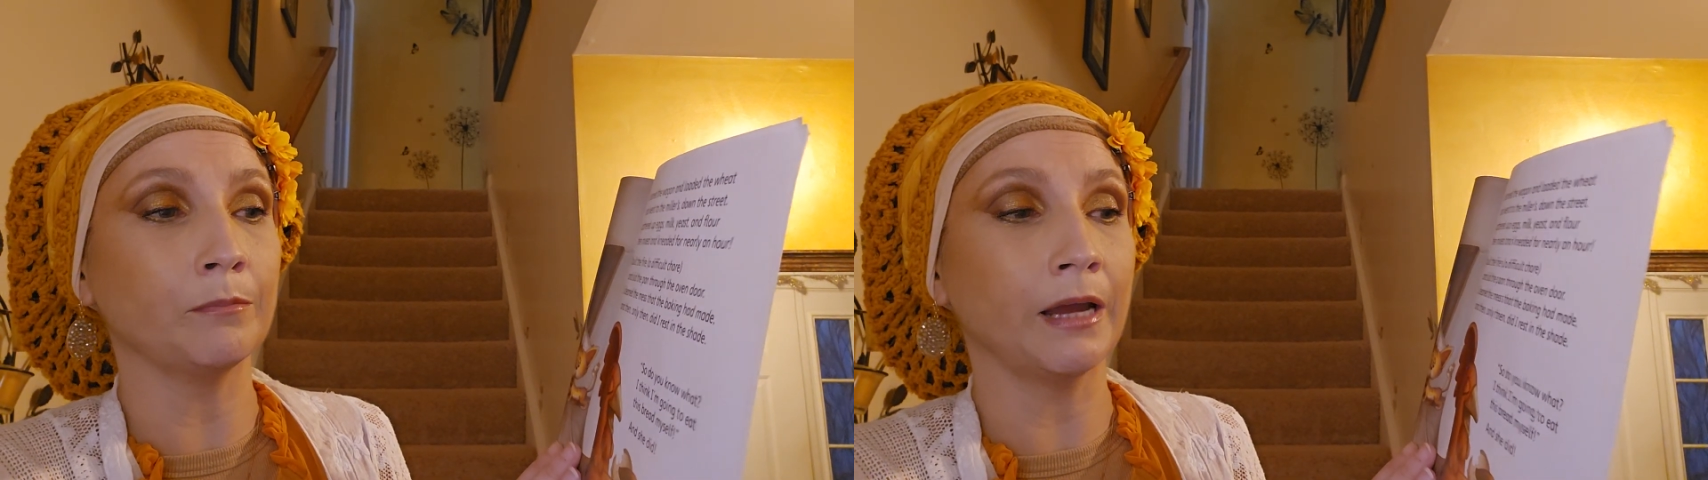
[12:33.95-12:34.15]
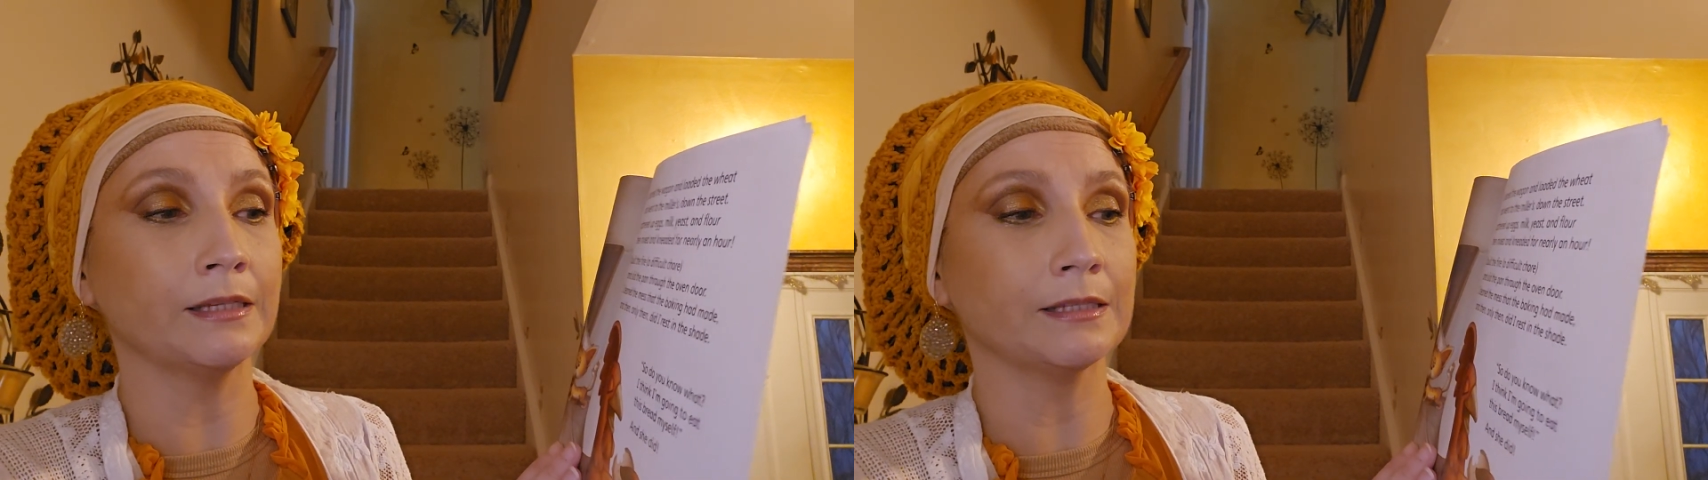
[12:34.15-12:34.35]

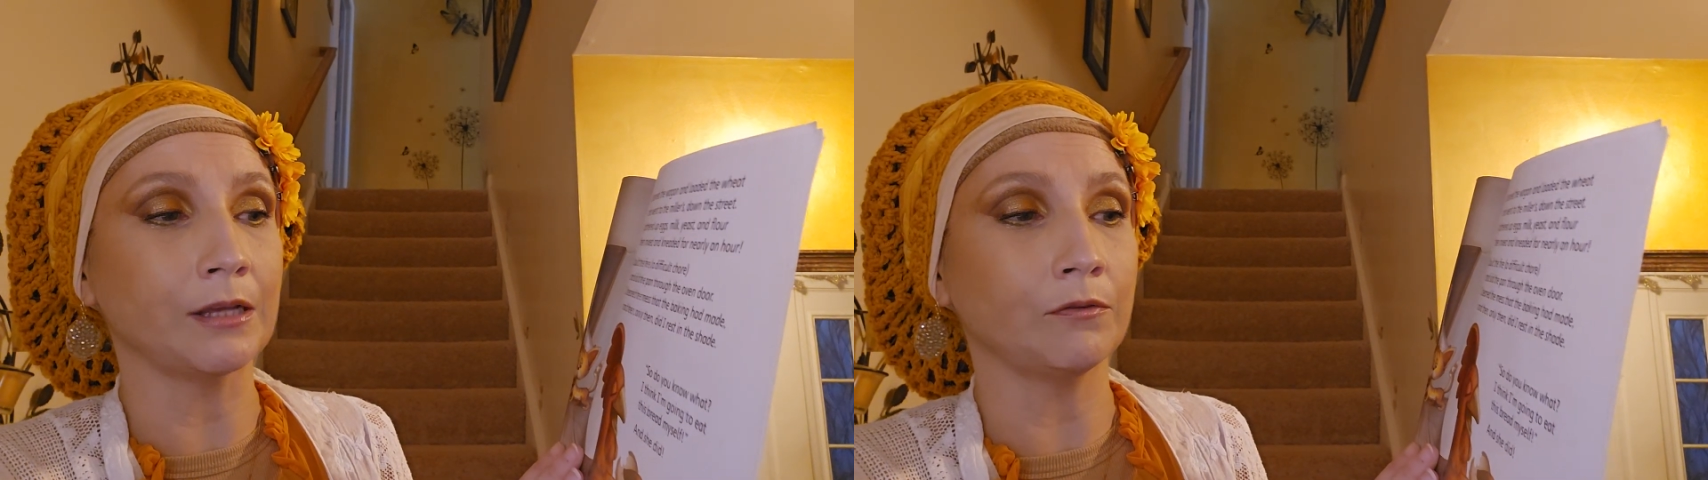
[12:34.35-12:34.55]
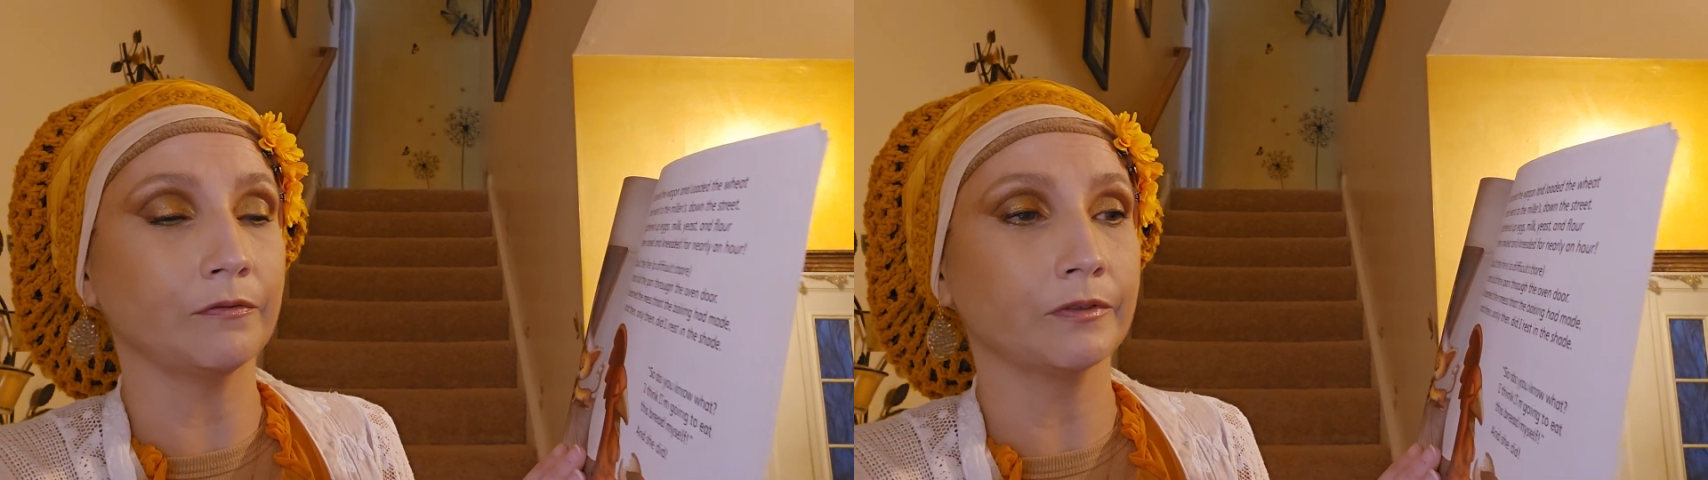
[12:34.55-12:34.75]

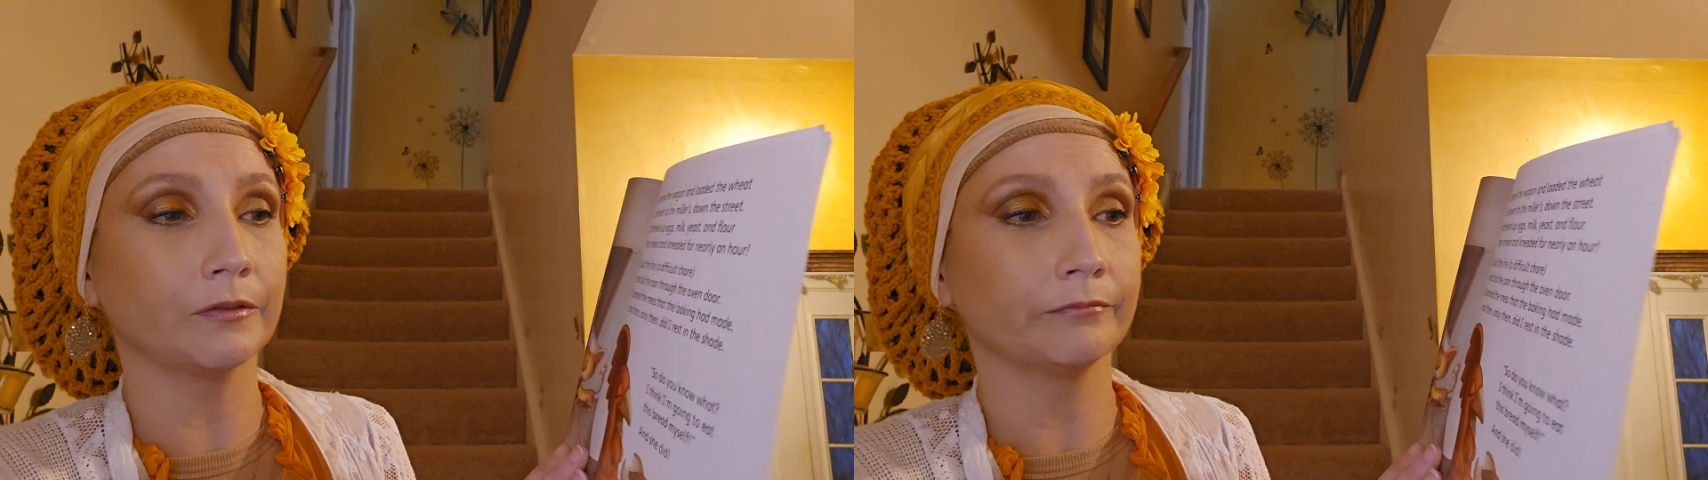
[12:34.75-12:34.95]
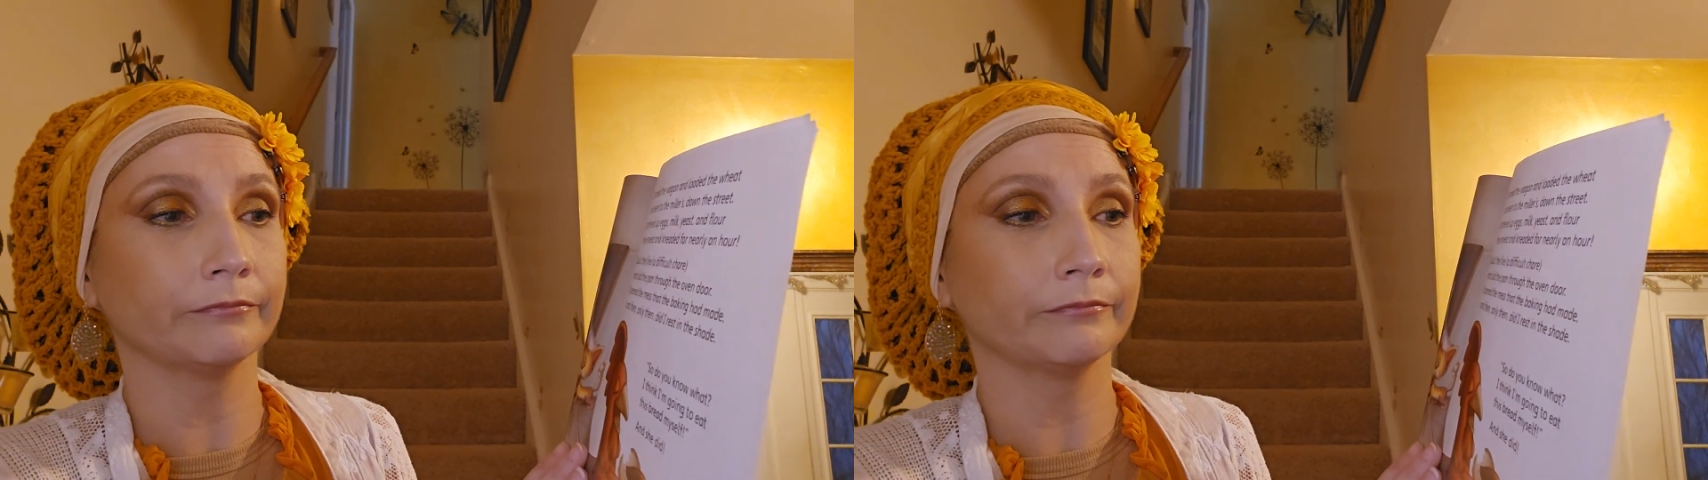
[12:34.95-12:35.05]
myself.